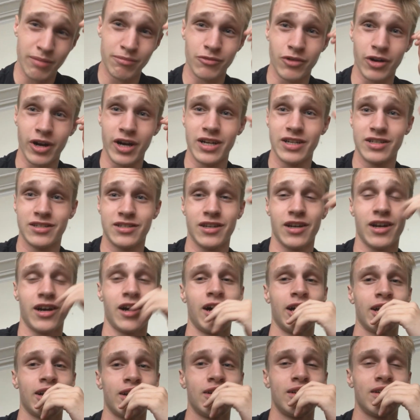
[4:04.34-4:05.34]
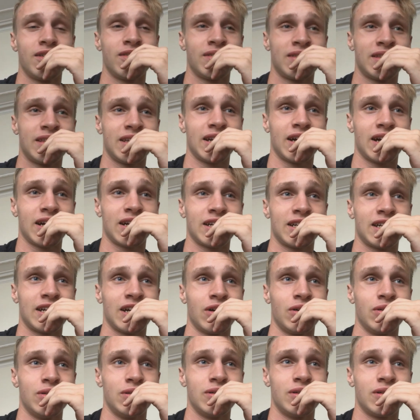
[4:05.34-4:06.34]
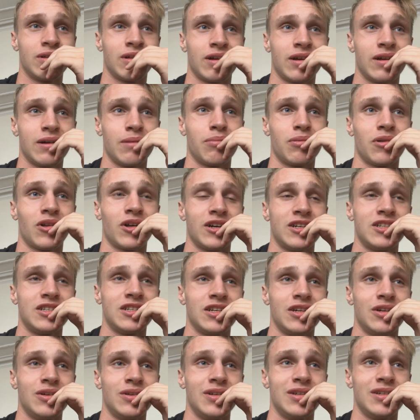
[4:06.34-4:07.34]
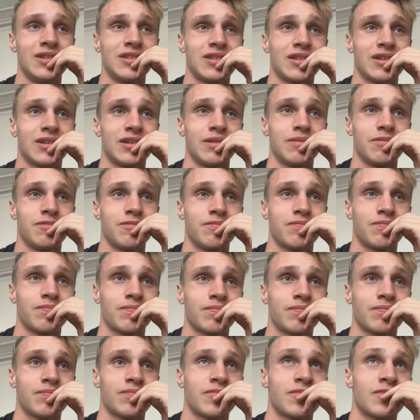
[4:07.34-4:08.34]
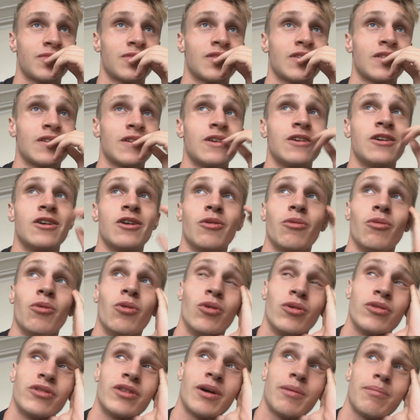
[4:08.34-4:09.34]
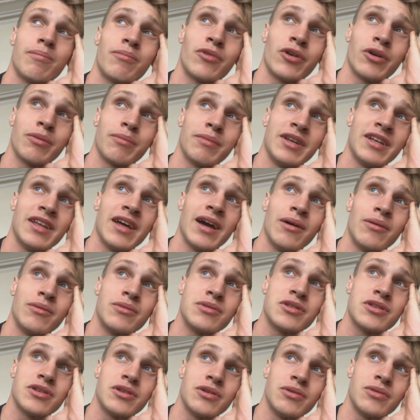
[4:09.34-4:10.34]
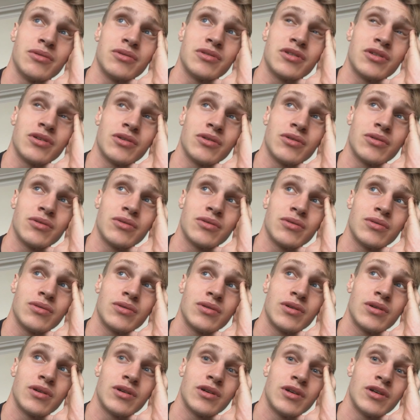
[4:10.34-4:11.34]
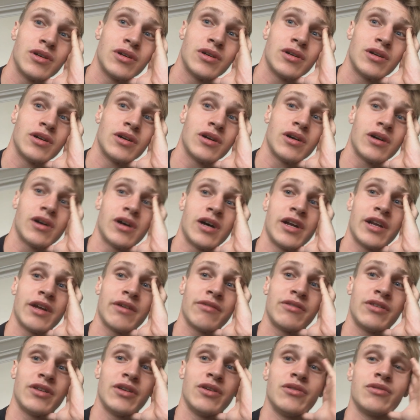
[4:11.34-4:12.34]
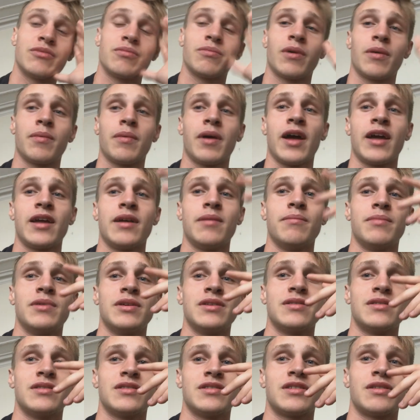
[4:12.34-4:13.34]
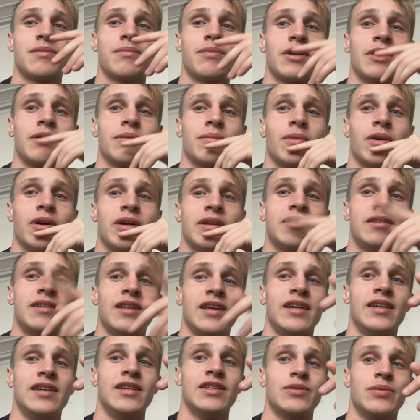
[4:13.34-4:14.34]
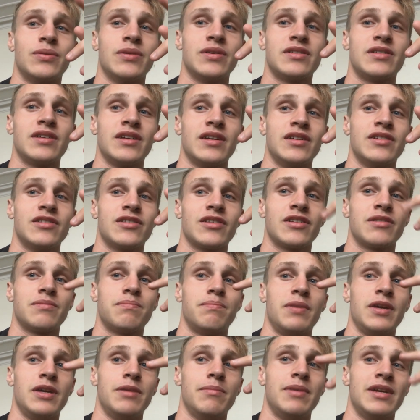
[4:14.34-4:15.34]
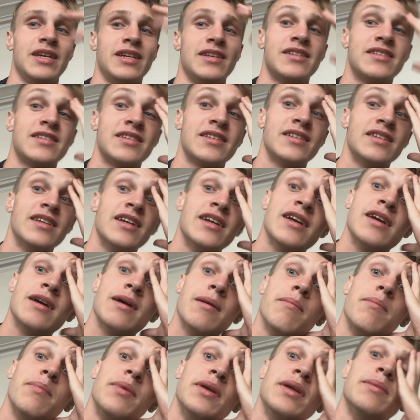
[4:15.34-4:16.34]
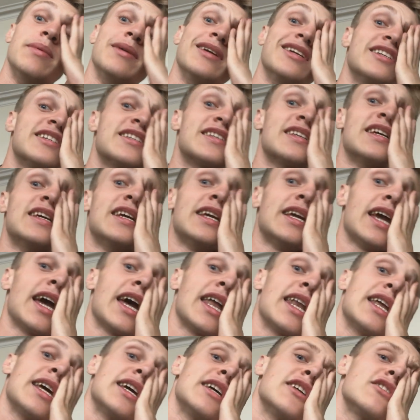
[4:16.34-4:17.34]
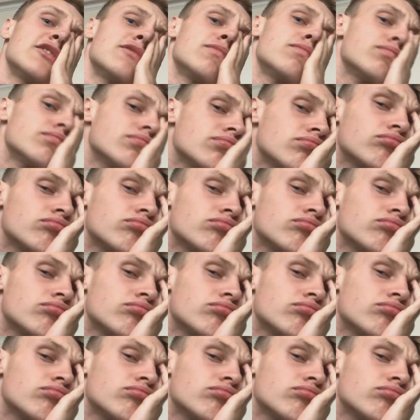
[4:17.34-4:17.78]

them grades, I don't even think I can go like apply to unis. Like, what would that bring me down to? So, I'd have to use my A in business to bring my D to a C. So that's BBC, BBC, and that's